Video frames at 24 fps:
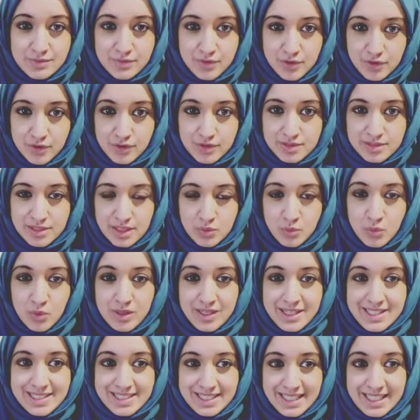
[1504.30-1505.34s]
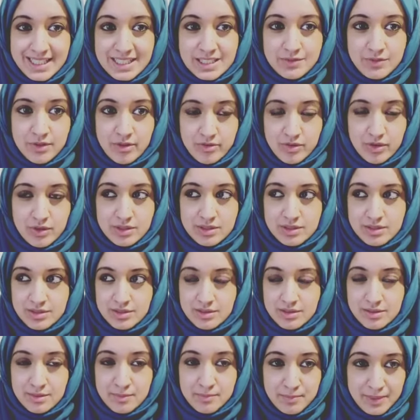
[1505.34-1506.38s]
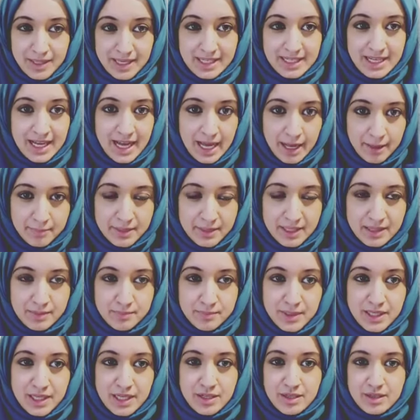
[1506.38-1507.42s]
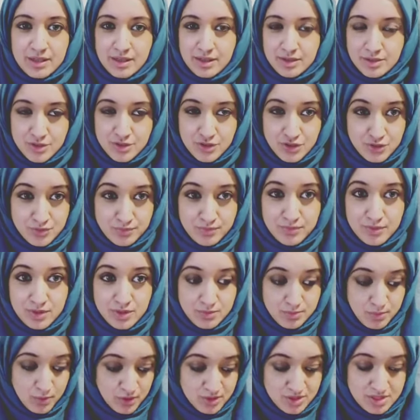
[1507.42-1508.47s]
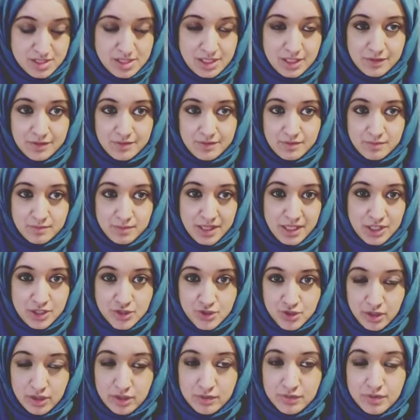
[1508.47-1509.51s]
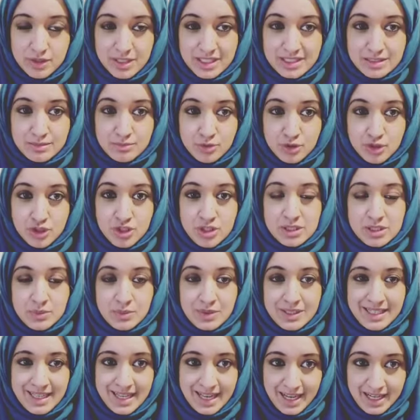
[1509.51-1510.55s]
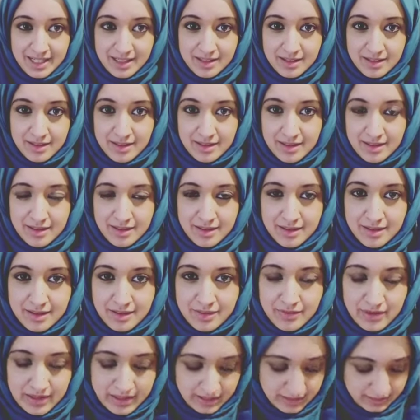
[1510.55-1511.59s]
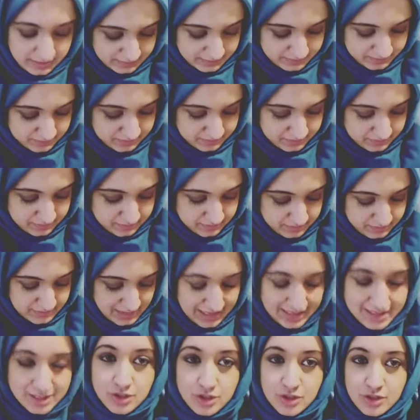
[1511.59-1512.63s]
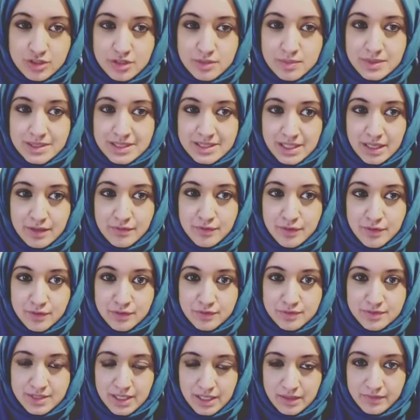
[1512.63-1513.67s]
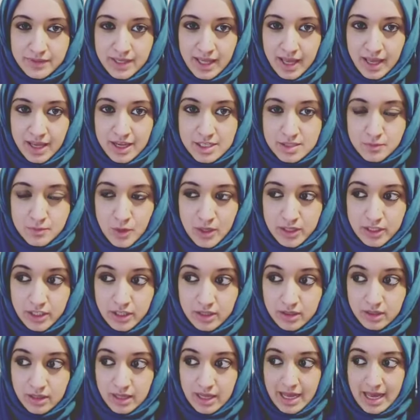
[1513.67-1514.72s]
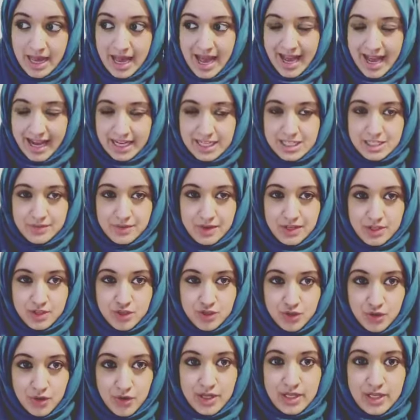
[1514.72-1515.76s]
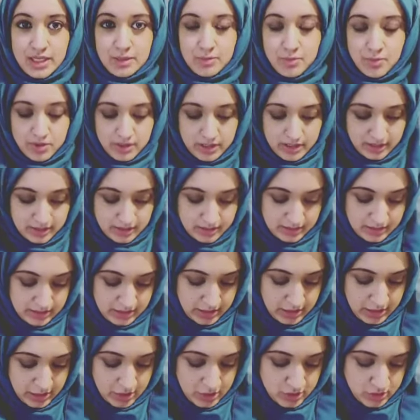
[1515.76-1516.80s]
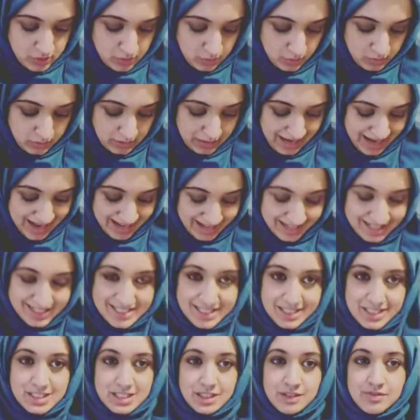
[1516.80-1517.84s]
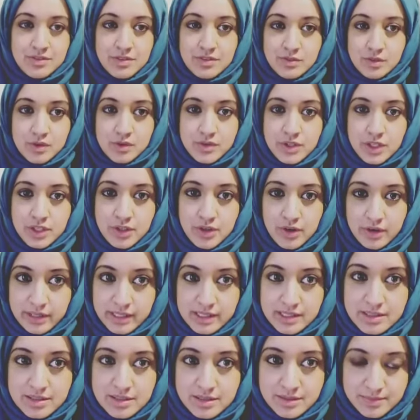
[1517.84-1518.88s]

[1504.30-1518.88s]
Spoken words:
for us. And what is ease for us? Being happy, being positive, being joyful as much as we can, right? That's ultimate self-love. Self-care is when you're active in enjoying your body. So act as if you've already got it.